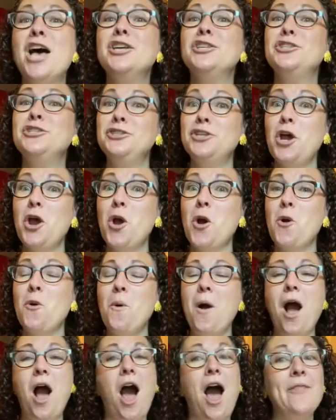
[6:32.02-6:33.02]

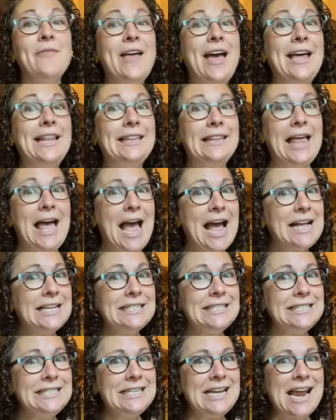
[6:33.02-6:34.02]
So on that
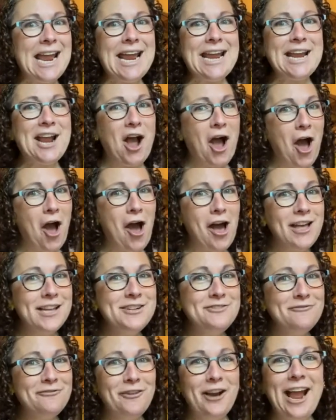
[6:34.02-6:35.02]
last day,
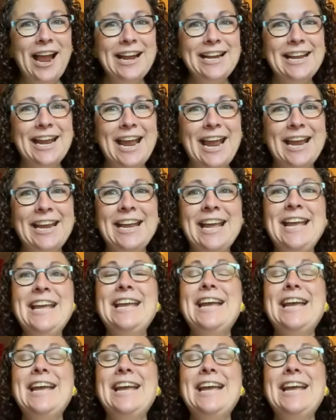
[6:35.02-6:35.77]
on Friday,